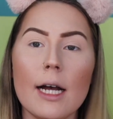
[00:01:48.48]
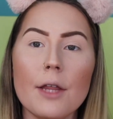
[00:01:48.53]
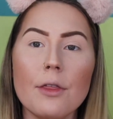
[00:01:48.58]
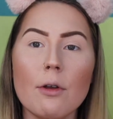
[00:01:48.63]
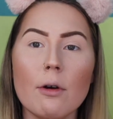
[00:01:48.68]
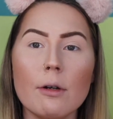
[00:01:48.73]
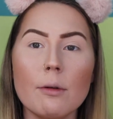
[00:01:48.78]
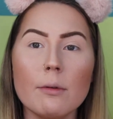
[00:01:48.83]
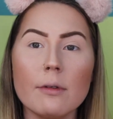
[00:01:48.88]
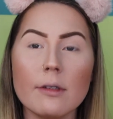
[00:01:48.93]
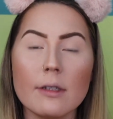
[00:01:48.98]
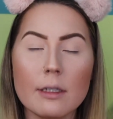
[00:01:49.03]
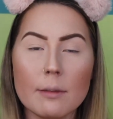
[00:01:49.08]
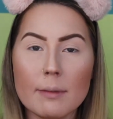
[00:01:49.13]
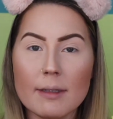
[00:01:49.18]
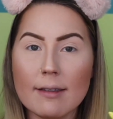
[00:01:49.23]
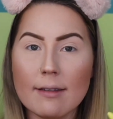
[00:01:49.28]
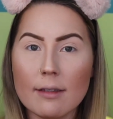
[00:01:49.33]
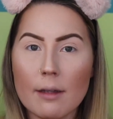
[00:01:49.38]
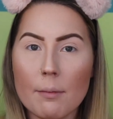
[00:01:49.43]
I thought it was gonna
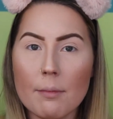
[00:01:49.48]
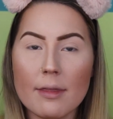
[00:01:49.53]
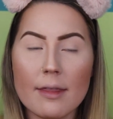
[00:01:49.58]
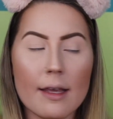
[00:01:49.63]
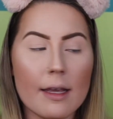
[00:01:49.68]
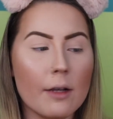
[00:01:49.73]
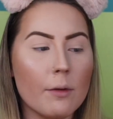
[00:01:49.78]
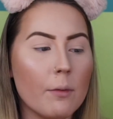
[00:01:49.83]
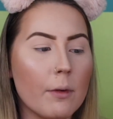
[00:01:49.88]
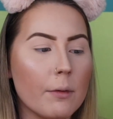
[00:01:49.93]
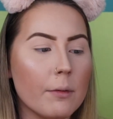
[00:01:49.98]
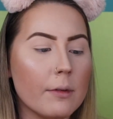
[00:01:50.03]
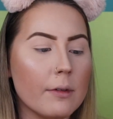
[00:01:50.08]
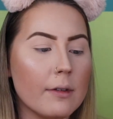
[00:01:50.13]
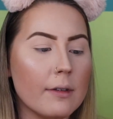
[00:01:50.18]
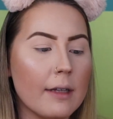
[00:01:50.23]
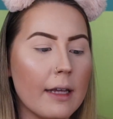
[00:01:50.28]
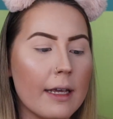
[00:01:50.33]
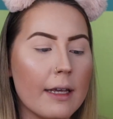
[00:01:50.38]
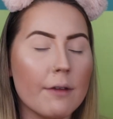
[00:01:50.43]
be something where it
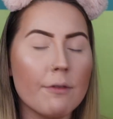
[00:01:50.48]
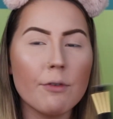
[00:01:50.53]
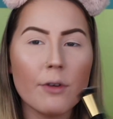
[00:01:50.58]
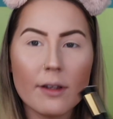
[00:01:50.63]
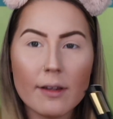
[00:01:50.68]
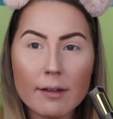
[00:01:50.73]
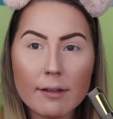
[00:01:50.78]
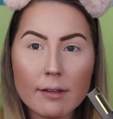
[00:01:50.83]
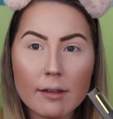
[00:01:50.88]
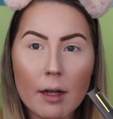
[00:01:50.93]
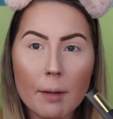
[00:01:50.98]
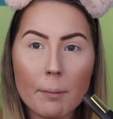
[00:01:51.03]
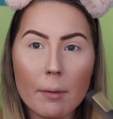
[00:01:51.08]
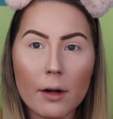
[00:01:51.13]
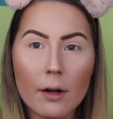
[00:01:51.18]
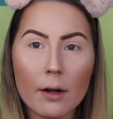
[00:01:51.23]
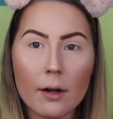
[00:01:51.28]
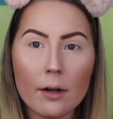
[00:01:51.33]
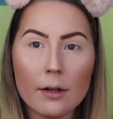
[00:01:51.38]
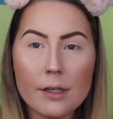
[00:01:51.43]
was like for the
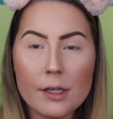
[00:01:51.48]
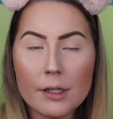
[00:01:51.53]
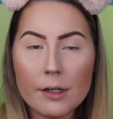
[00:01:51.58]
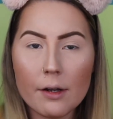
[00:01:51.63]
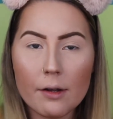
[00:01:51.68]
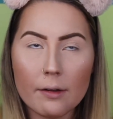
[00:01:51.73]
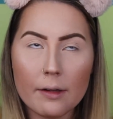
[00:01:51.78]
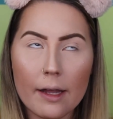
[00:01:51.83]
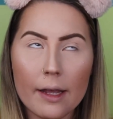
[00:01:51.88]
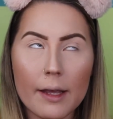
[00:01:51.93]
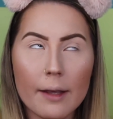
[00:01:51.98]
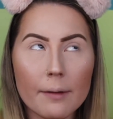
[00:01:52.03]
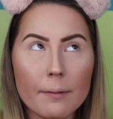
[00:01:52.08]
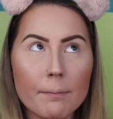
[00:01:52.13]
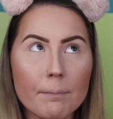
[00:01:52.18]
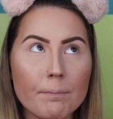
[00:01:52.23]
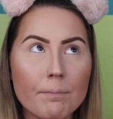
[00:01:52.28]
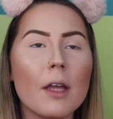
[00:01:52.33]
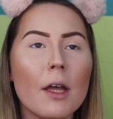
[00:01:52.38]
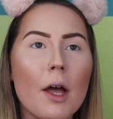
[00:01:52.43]
summer, you know, like,
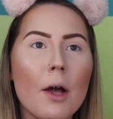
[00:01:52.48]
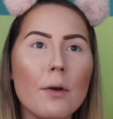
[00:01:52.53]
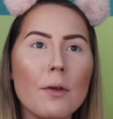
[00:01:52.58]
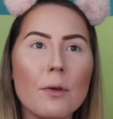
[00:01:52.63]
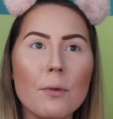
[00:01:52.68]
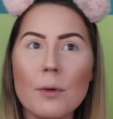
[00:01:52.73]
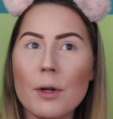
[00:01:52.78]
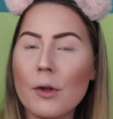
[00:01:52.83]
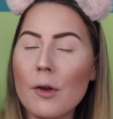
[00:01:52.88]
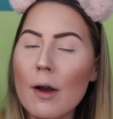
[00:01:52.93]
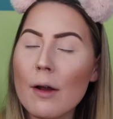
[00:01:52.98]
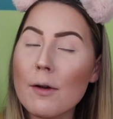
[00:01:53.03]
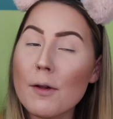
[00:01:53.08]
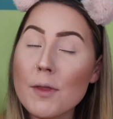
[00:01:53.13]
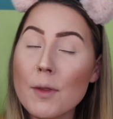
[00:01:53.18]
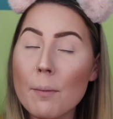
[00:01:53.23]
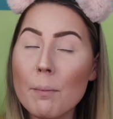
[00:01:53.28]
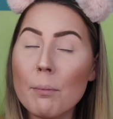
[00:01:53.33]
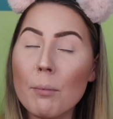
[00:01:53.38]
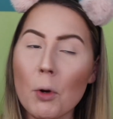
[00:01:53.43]
oh, you wanna go out on
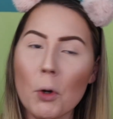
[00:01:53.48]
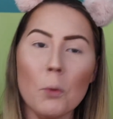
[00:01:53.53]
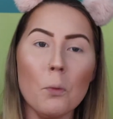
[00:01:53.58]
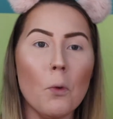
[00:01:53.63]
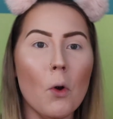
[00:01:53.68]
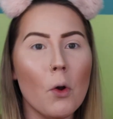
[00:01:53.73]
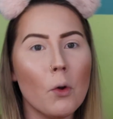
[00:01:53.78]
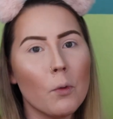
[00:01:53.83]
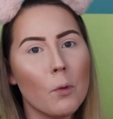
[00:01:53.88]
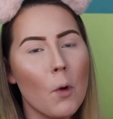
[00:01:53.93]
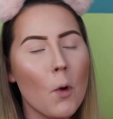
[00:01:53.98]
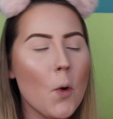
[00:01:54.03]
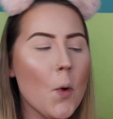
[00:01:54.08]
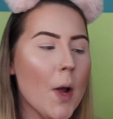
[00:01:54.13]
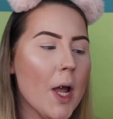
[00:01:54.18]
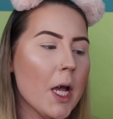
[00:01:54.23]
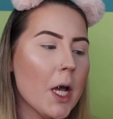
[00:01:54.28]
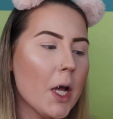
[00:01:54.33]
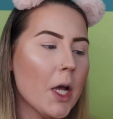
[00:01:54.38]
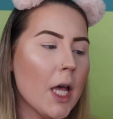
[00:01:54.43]
the boardwalk real
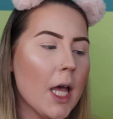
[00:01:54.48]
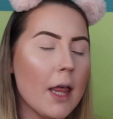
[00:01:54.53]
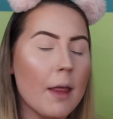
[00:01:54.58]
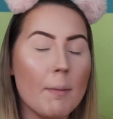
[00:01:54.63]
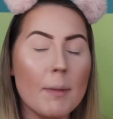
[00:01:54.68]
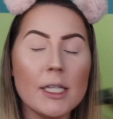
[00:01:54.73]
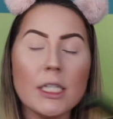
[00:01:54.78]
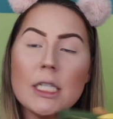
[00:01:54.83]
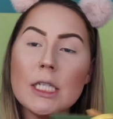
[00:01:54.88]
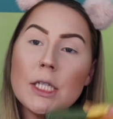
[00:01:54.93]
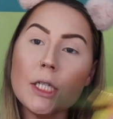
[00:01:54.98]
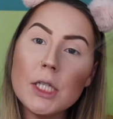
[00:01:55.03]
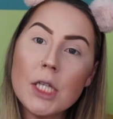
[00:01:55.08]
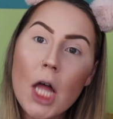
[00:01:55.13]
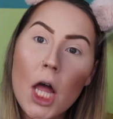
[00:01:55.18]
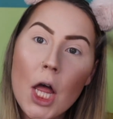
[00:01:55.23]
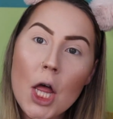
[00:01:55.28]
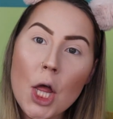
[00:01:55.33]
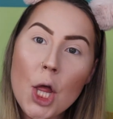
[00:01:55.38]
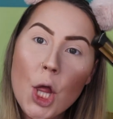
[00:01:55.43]
quick? Okay, let me just
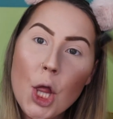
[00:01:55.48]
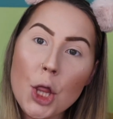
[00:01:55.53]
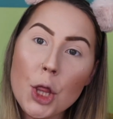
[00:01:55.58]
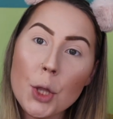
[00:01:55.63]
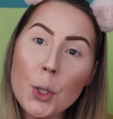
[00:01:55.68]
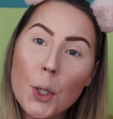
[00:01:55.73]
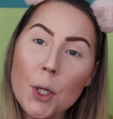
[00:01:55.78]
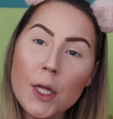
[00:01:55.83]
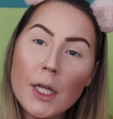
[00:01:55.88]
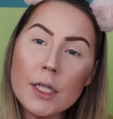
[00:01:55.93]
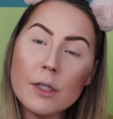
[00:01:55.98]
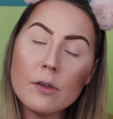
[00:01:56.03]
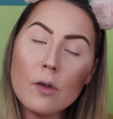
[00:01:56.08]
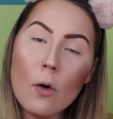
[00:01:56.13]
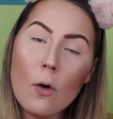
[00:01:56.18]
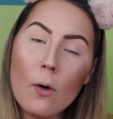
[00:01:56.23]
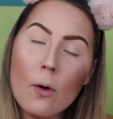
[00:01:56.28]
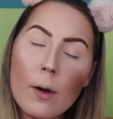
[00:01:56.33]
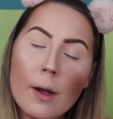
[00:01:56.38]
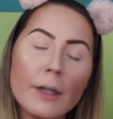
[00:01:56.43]
throw this
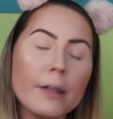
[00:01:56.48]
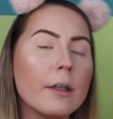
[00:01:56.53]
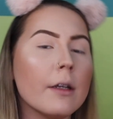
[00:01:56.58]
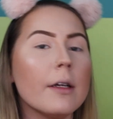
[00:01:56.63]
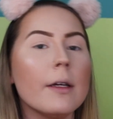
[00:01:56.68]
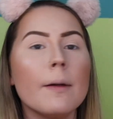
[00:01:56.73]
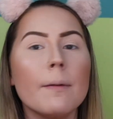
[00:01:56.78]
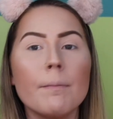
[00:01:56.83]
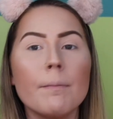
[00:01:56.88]
on.